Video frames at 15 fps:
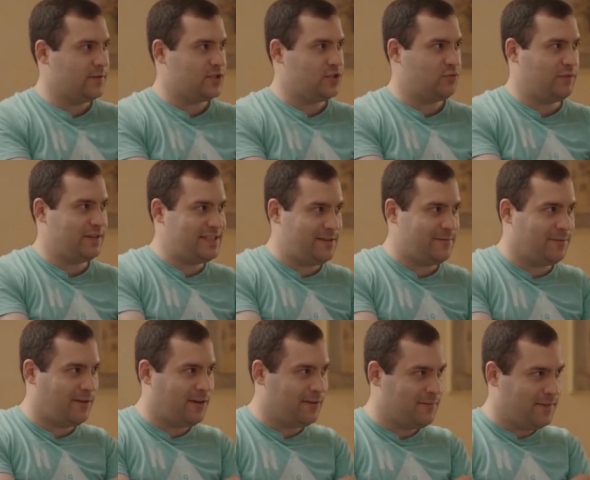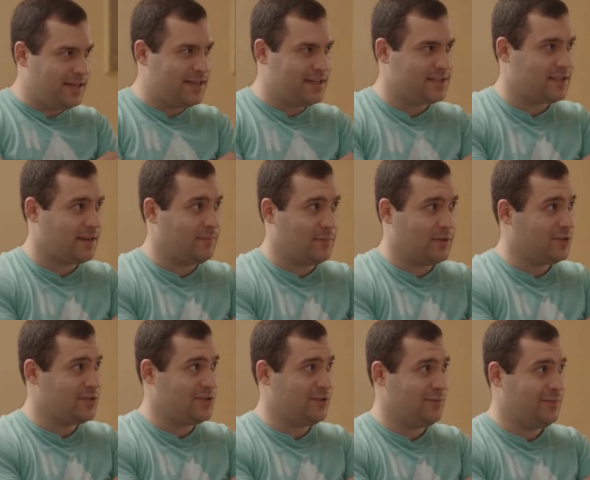girlfriend actually
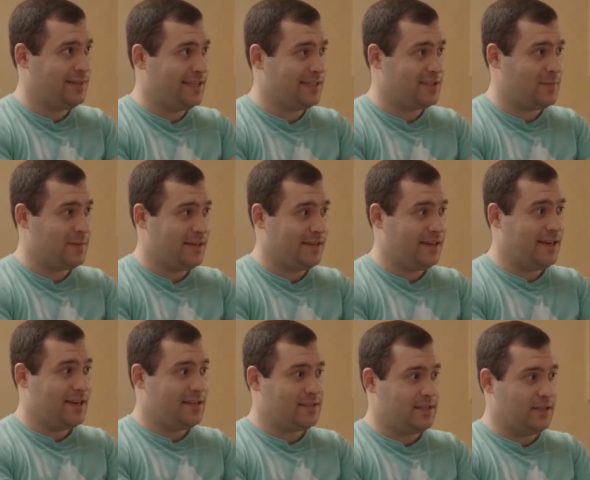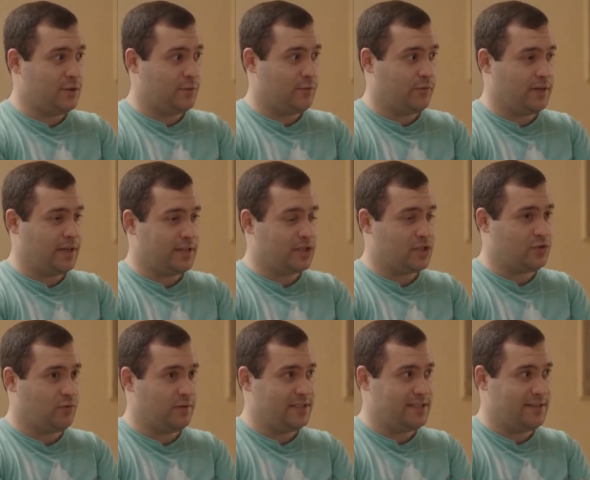agreed with me on this. They thought that it was
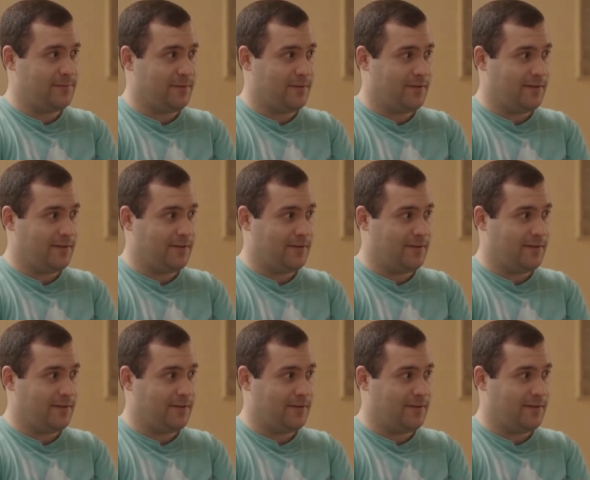quite